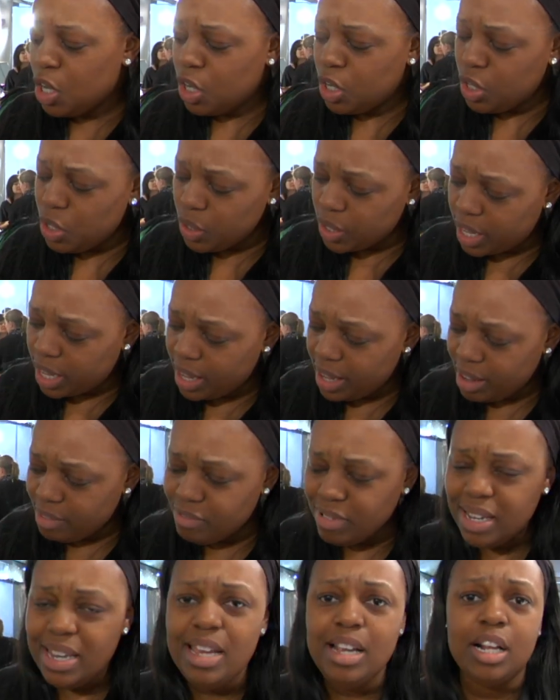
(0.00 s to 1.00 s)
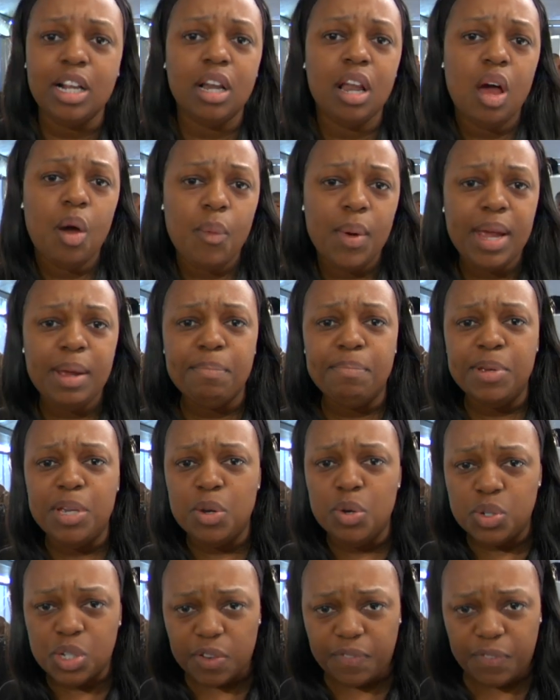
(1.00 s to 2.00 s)
looking really glowing,
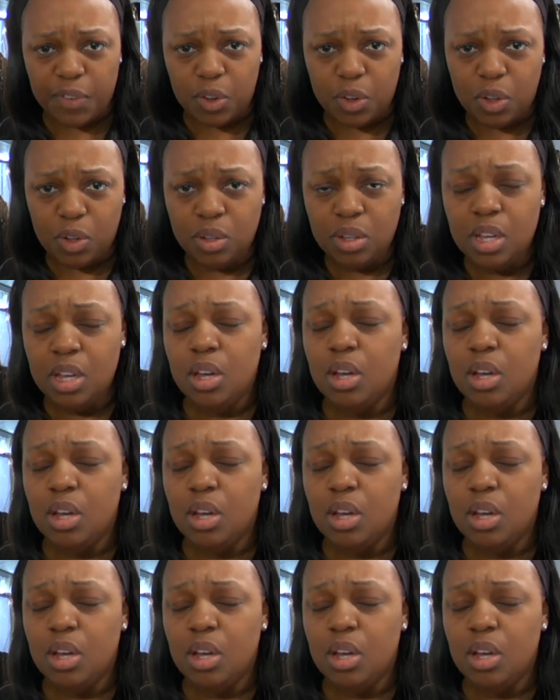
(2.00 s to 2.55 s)
beautiful.